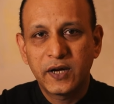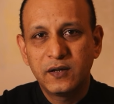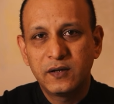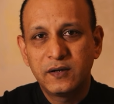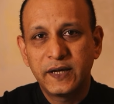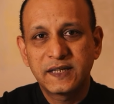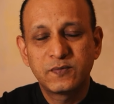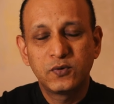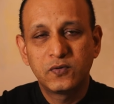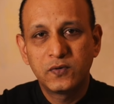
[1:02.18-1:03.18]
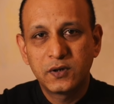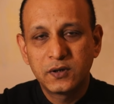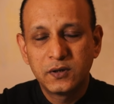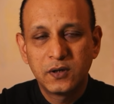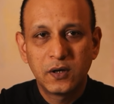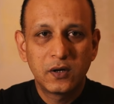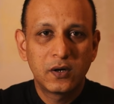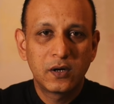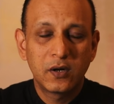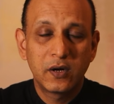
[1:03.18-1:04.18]
at the textbook word
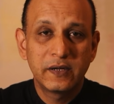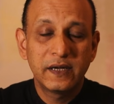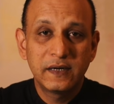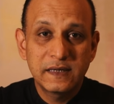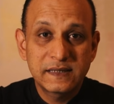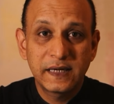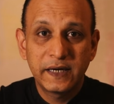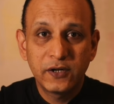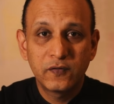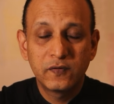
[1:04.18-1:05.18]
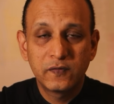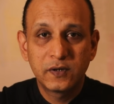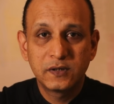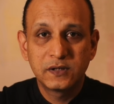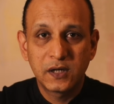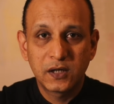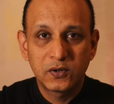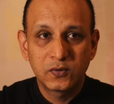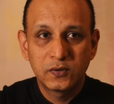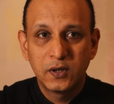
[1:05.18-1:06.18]
or the understanding of the word
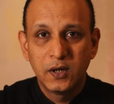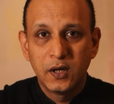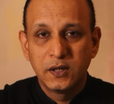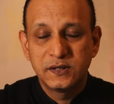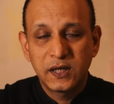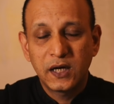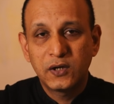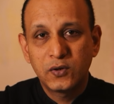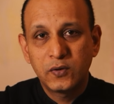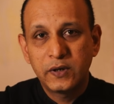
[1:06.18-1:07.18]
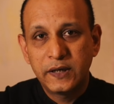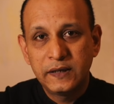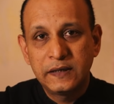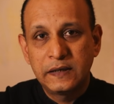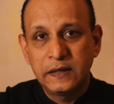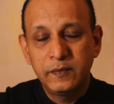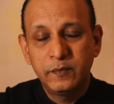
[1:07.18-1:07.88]
gelato, gelato in Italy